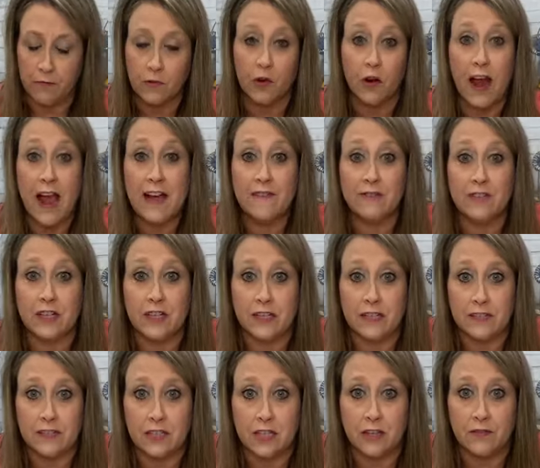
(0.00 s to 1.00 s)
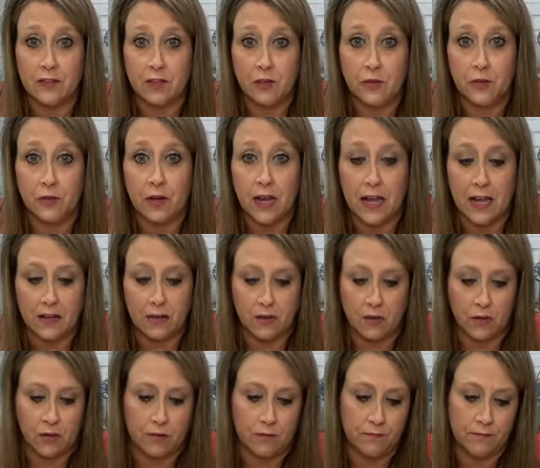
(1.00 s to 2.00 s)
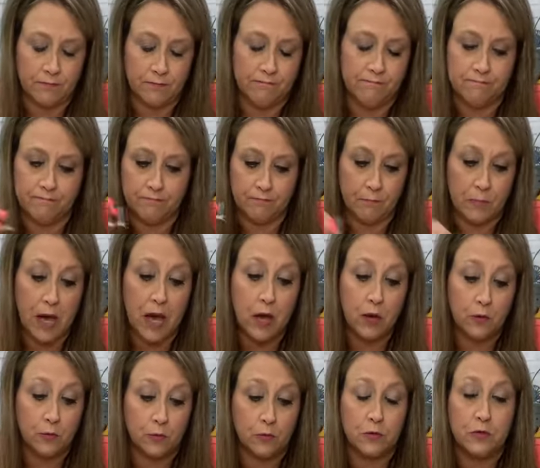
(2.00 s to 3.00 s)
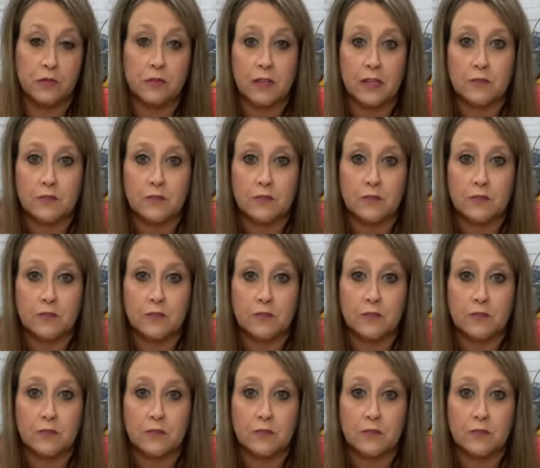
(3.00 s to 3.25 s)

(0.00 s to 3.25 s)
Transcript: crafting and stuff in your in your bows.